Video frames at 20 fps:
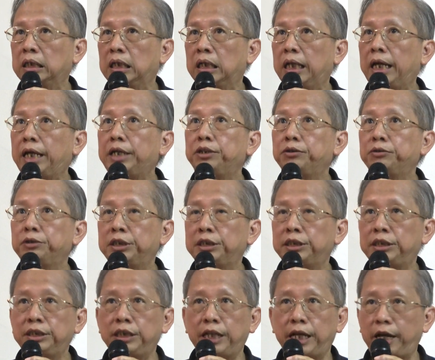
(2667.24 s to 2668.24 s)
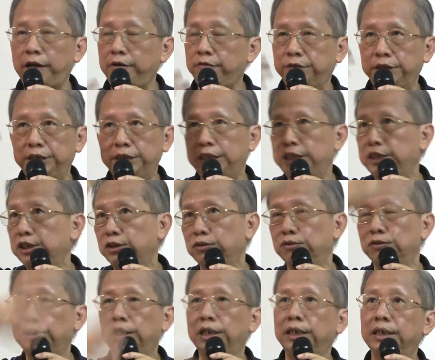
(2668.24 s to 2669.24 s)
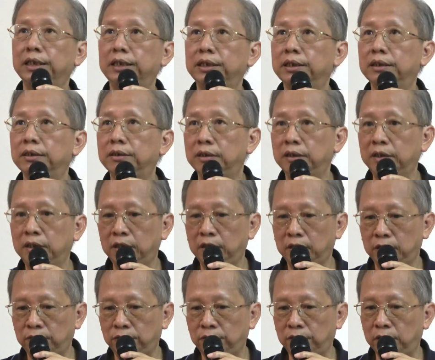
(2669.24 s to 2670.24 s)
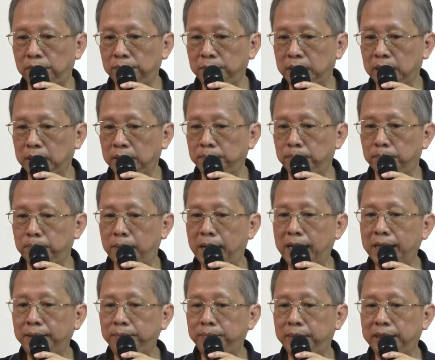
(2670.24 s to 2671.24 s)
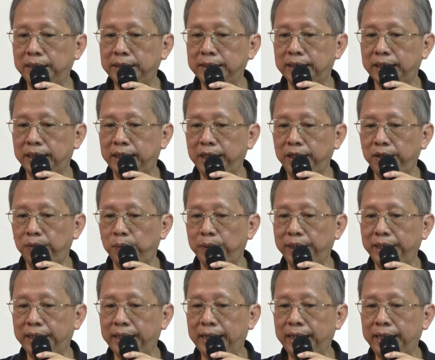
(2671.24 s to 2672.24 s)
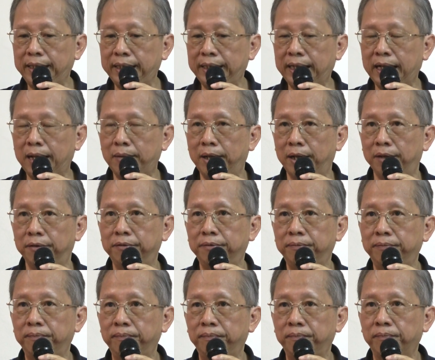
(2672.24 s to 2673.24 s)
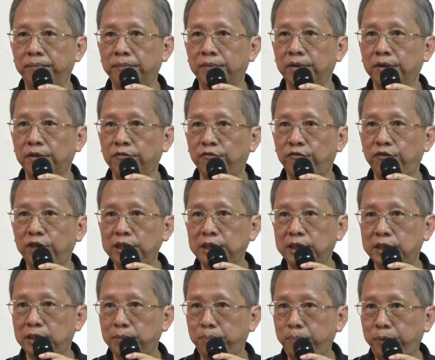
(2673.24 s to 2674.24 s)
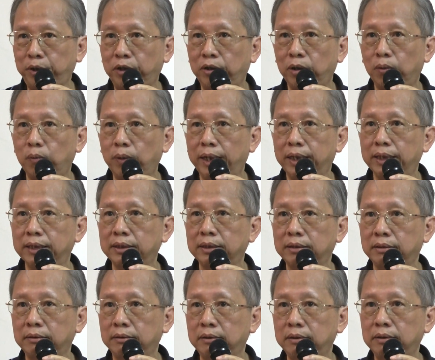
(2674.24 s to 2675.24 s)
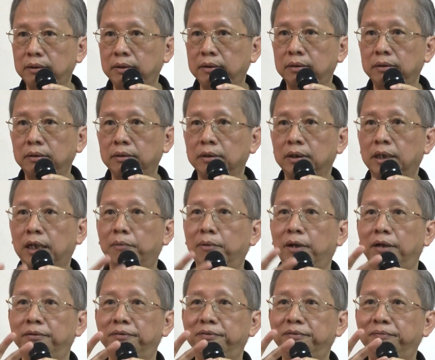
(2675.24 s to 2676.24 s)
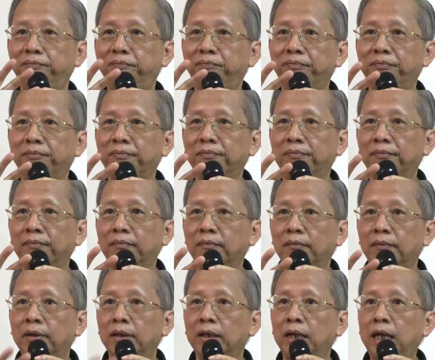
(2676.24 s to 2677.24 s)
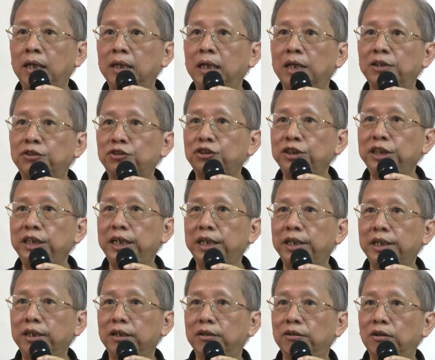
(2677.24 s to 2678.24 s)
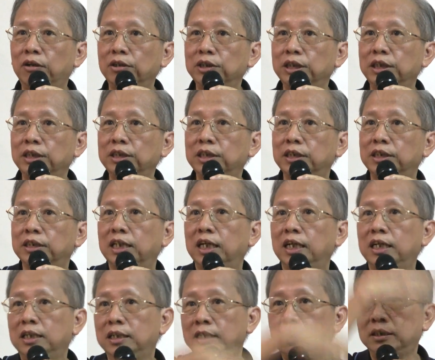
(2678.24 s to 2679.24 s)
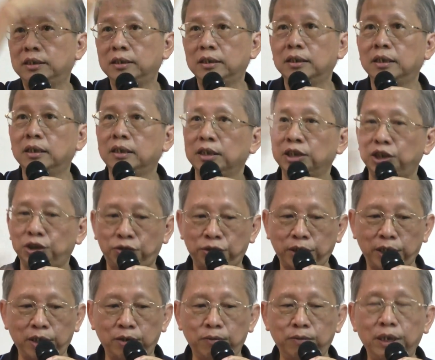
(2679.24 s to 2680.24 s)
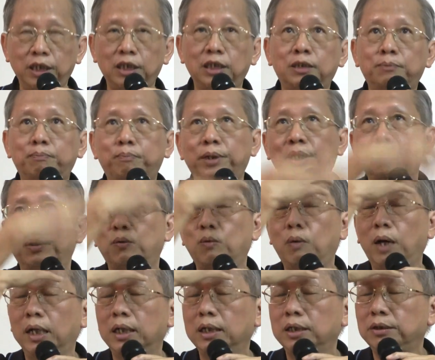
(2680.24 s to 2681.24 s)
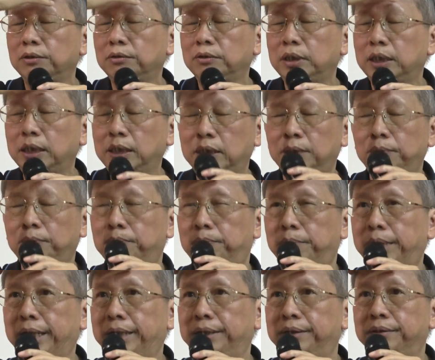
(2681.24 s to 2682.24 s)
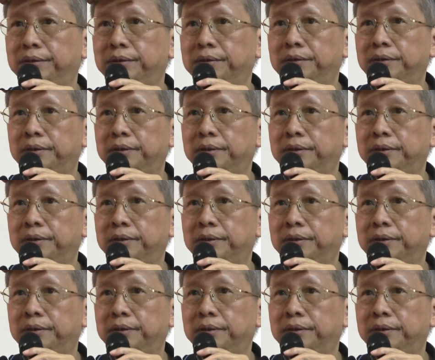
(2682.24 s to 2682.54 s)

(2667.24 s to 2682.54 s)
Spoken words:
let you see everything so clearly. From the mind base, the gateway there, it come out. First, the pure awareness come out. Then that three area of consciousness, straight away is split, one into the brain,